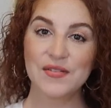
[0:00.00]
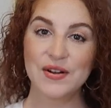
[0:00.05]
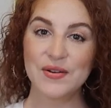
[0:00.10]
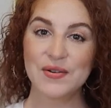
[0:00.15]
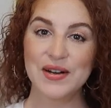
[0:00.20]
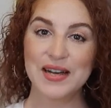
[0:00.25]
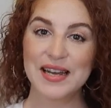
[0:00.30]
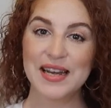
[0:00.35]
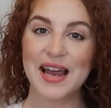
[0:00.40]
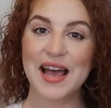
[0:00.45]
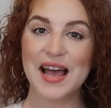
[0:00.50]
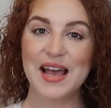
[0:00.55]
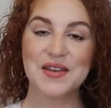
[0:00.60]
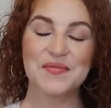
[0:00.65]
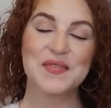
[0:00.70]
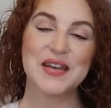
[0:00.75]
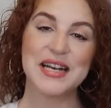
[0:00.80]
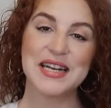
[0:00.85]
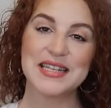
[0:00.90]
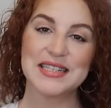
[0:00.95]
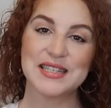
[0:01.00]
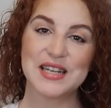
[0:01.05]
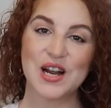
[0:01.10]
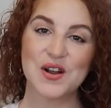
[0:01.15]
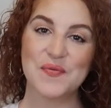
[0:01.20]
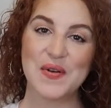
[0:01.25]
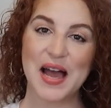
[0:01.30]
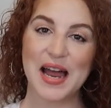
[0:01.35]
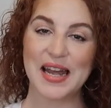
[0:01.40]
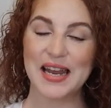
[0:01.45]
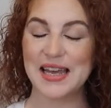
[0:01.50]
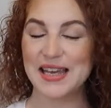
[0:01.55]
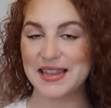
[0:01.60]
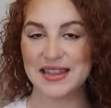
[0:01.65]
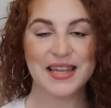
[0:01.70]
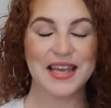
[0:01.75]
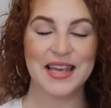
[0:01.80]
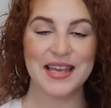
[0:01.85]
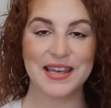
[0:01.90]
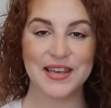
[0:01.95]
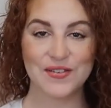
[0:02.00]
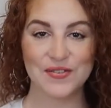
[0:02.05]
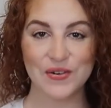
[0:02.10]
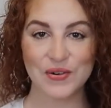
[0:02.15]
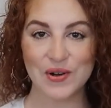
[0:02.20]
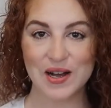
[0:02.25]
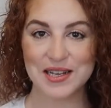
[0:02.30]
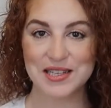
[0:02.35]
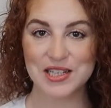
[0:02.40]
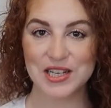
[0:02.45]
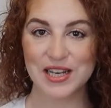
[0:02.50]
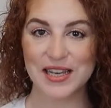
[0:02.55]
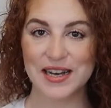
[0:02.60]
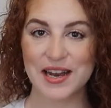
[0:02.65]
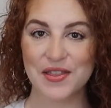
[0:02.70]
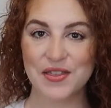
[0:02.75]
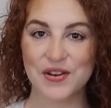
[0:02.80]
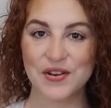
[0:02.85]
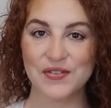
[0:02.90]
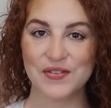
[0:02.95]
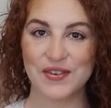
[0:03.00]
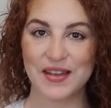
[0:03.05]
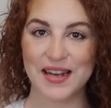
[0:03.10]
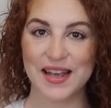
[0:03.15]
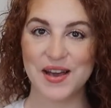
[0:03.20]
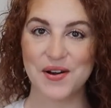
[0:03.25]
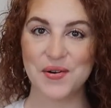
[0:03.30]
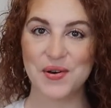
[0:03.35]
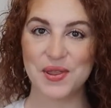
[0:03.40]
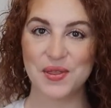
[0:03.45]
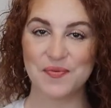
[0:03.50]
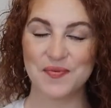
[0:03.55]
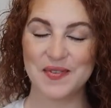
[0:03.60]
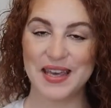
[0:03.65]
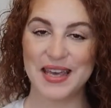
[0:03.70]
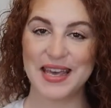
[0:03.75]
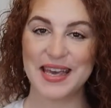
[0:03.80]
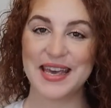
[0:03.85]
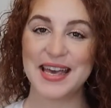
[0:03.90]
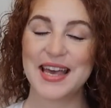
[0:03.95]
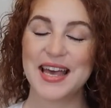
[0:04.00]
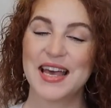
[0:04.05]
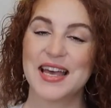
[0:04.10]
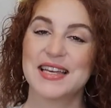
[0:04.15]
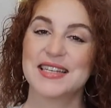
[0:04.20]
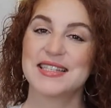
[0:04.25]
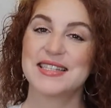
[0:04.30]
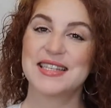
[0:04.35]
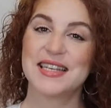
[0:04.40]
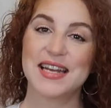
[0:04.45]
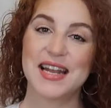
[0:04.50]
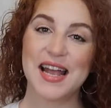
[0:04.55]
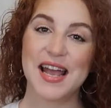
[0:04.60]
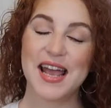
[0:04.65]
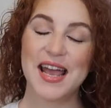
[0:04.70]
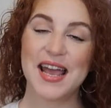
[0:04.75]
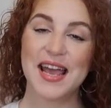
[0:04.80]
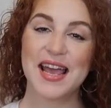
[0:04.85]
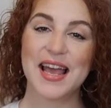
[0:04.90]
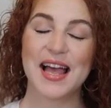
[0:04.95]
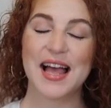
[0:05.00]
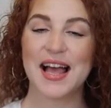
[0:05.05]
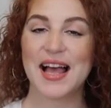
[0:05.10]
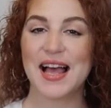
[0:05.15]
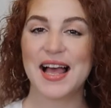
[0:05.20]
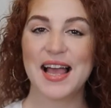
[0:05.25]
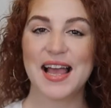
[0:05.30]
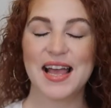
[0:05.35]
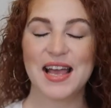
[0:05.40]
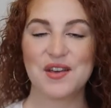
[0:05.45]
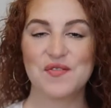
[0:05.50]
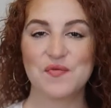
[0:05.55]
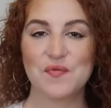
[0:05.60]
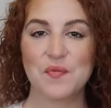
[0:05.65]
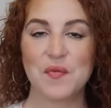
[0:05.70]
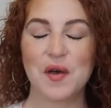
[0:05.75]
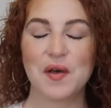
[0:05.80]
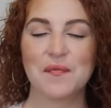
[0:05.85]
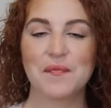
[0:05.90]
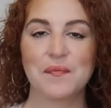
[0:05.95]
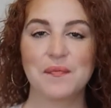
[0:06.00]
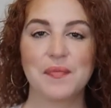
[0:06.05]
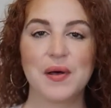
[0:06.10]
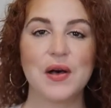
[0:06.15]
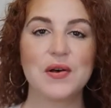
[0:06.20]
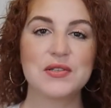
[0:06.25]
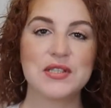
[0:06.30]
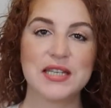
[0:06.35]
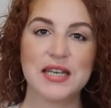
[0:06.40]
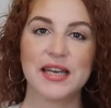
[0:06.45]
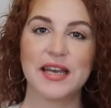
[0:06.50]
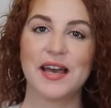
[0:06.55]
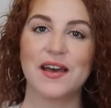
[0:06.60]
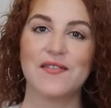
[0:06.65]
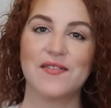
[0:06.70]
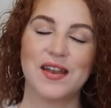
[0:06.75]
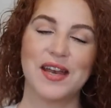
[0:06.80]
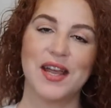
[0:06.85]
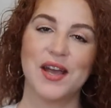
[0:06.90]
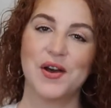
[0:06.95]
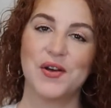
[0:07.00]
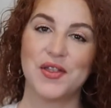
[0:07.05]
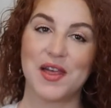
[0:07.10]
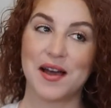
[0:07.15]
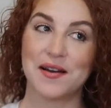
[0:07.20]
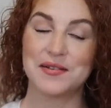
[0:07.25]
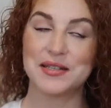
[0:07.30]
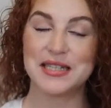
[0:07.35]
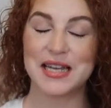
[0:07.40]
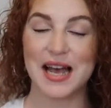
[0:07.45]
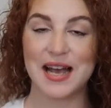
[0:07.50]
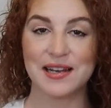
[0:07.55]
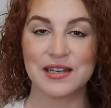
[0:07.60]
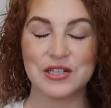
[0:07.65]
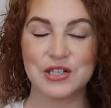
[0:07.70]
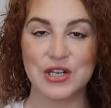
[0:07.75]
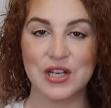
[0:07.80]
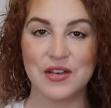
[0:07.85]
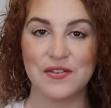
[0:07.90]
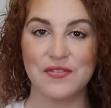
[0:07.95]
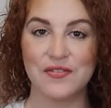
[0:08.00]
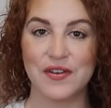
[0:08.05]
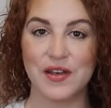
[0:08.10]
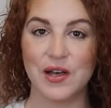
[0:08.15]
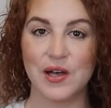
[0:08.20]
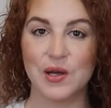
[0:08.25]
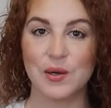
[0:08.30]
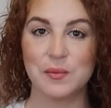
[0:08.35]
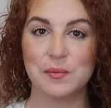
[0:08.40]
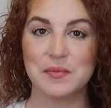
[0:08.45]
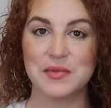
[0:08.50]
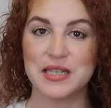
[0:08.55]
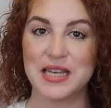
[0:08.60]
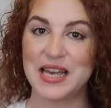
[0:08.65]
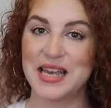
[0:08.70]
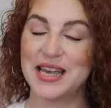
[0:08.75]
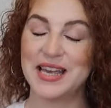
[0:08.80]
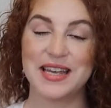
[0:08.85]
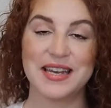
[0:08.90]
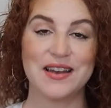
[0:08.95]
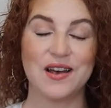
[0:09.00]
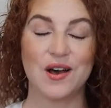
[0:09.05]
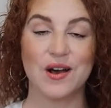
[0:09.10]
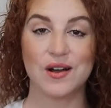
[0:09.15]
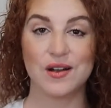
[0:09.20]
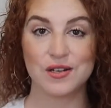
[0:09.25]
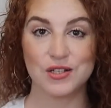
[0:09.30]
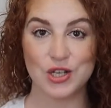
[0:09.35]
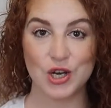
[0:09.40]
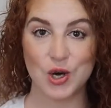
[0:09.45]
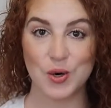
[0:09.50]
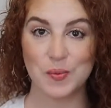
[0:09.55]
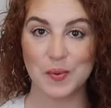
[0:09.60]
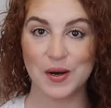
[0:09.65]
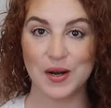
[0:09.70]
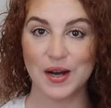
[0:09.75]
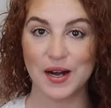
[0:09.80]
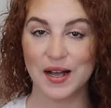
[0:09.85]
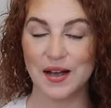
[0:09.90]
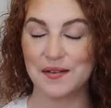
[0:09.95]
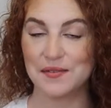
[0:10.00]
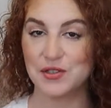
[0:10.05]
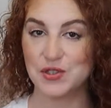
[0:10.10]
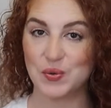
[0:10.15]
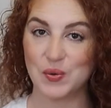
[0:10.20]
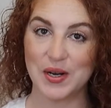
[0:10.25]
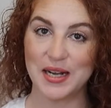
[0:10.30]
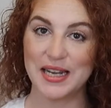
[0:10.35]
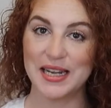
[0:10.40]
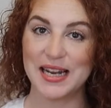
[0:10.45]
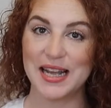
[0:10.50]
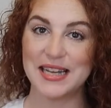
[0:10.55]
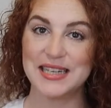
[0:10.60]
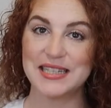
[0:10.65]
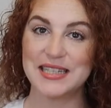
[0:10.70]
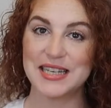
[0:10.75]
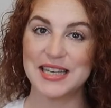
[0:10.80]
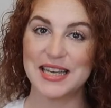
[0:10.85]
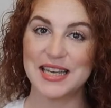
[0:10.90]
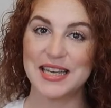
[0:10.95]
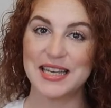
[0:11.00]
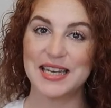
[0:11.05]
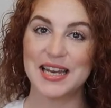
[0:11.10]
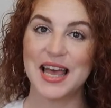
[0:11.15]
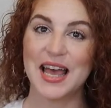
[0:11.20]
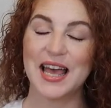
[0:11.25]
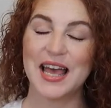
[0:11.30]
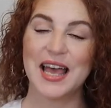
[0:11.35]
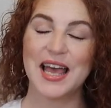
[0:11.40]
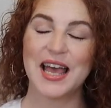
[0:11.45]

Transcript: everyone, I'm Mary Scarpati and thank you for watching another video with me. Today I am posting a video that was actually filmed in October of 2019.